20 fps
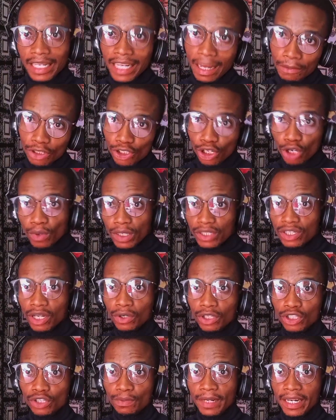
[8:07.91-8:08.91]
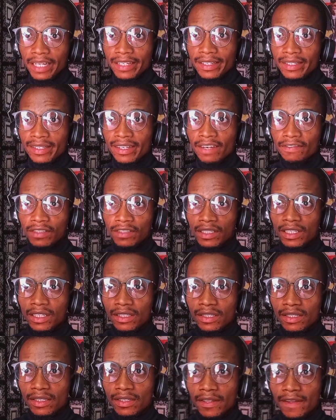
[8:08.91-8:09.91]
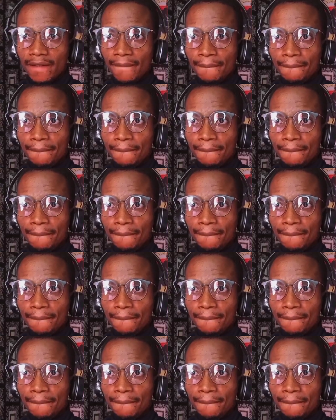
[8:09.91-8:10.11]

Let me show you what you're going to be learning the seven days.